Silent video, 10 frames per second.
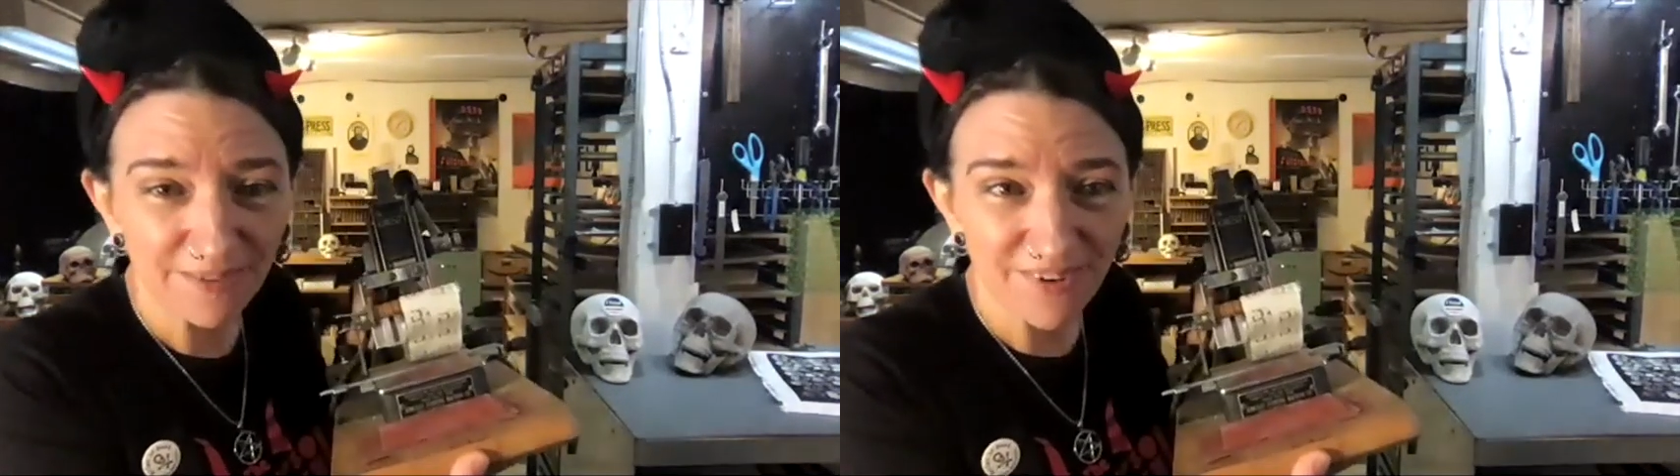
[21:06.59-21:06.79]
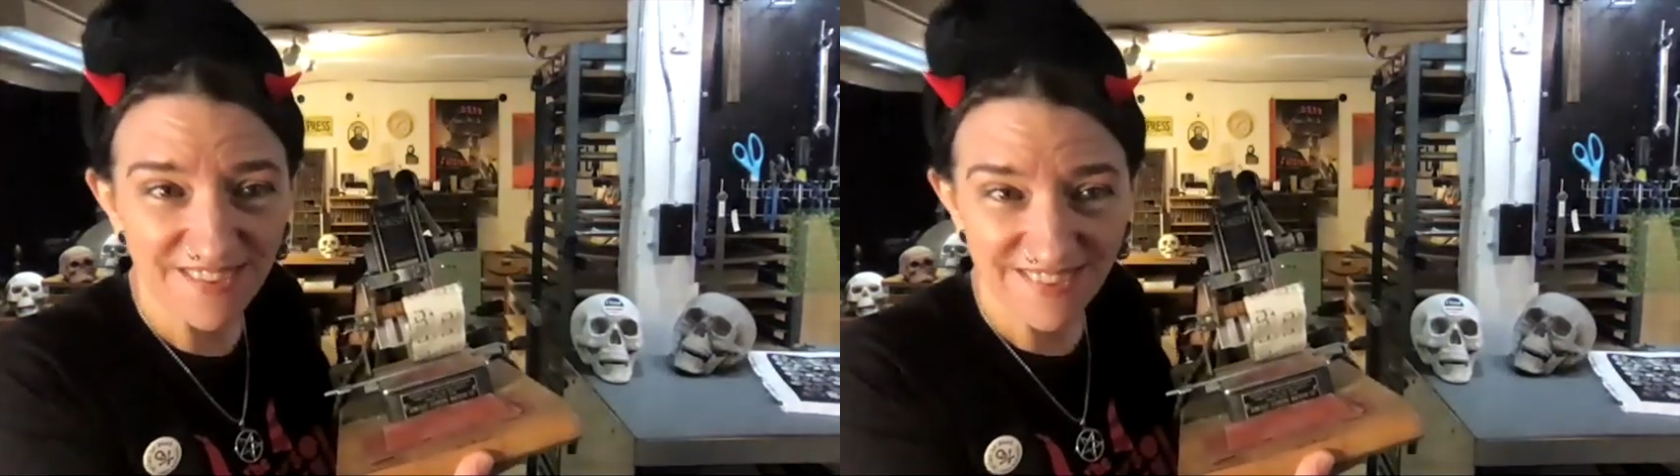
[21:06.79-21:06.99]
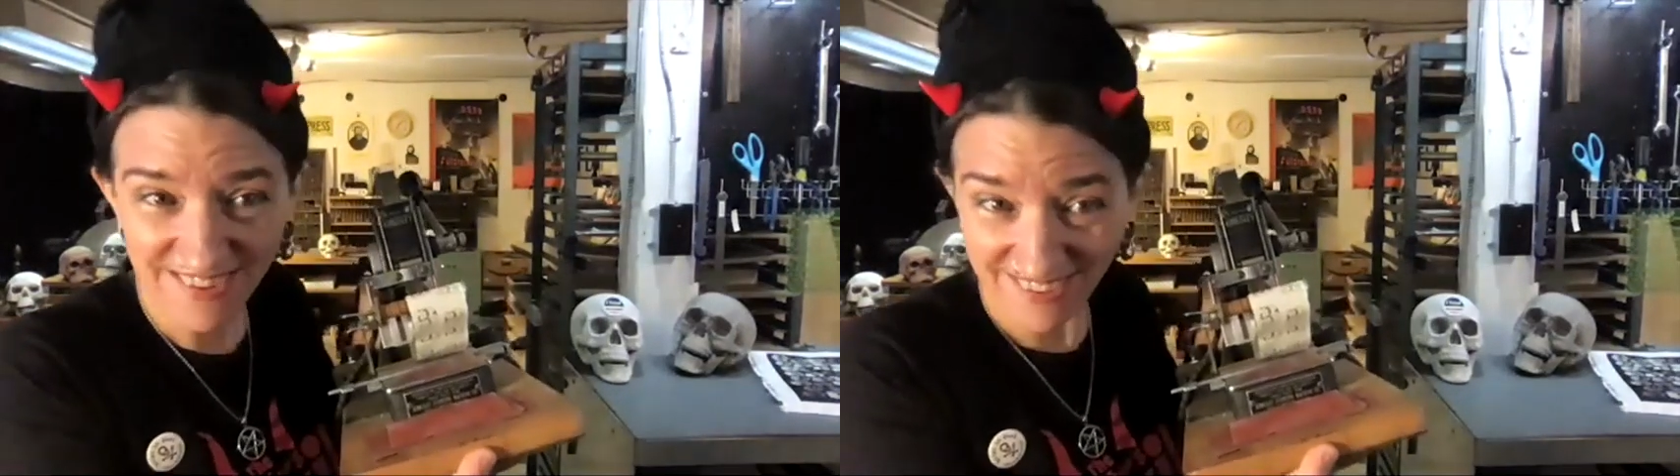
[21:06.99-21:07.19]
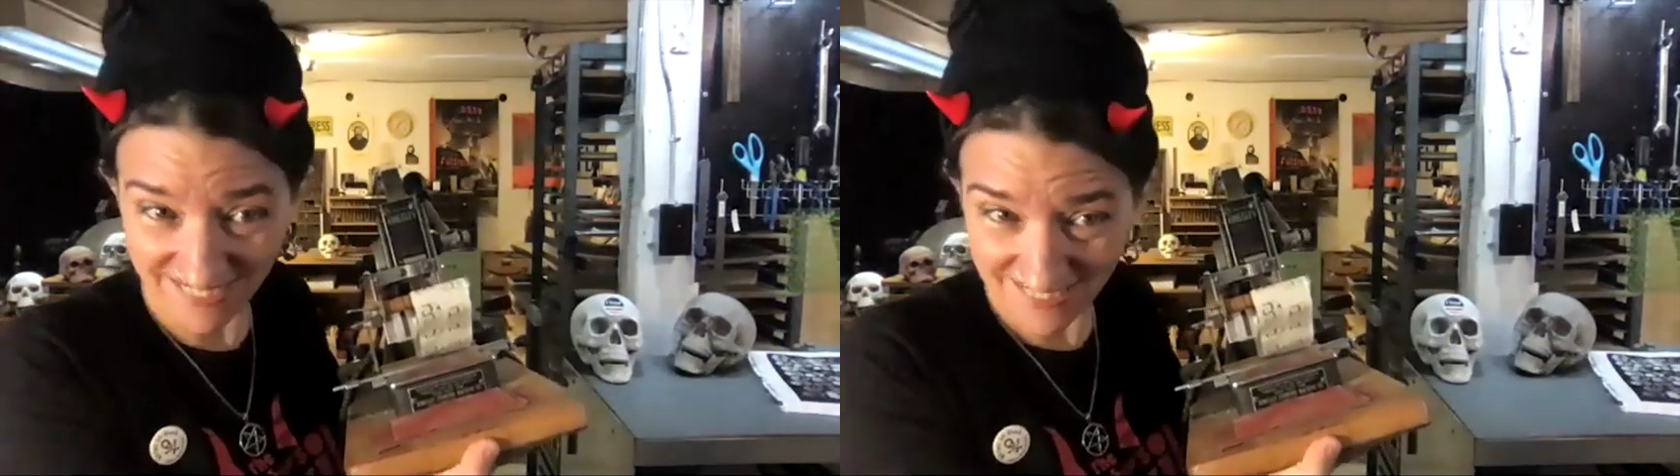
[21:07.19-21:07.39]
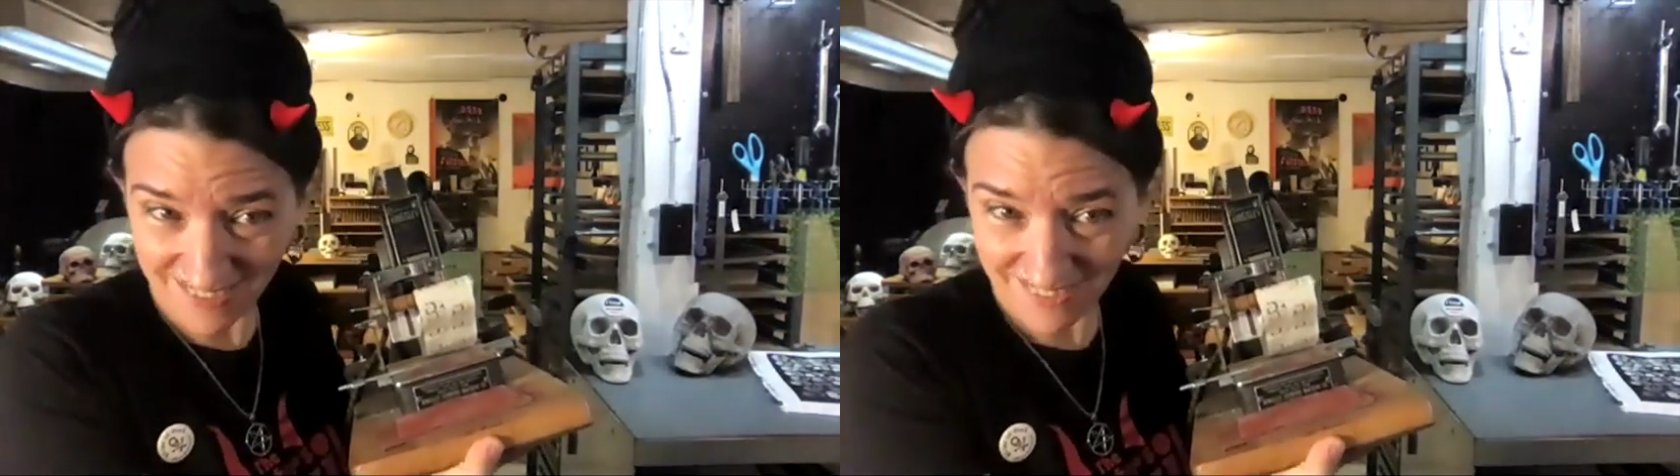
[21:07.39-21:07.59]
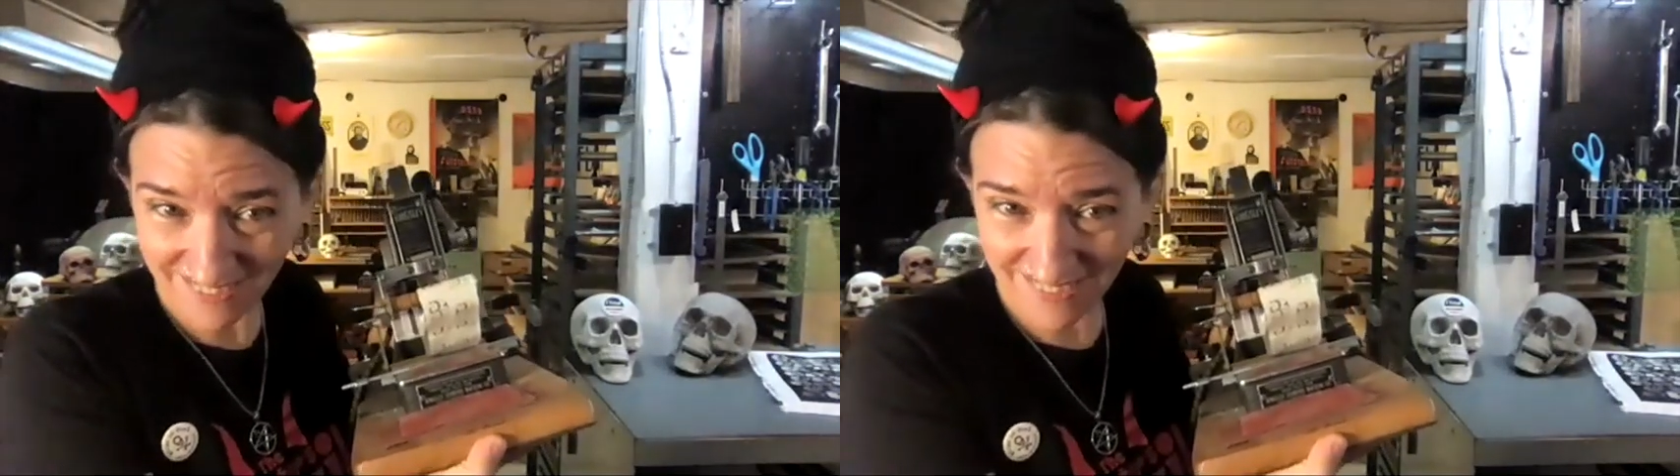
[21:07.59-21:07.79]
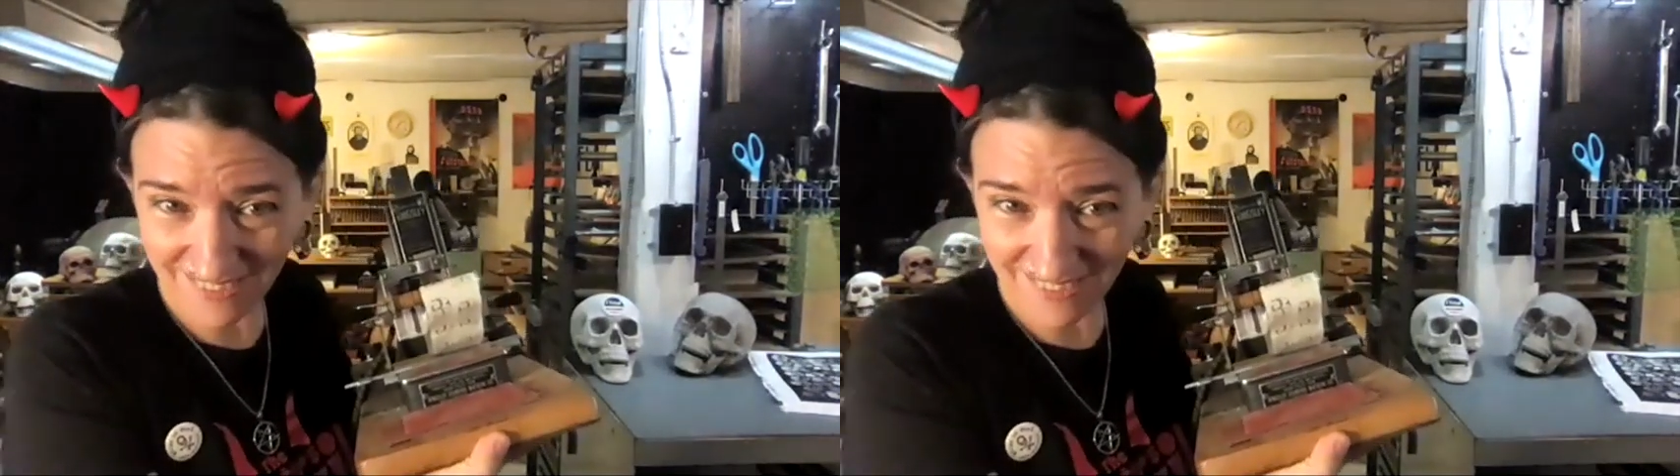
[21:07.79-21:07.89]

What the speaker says: with it earlier.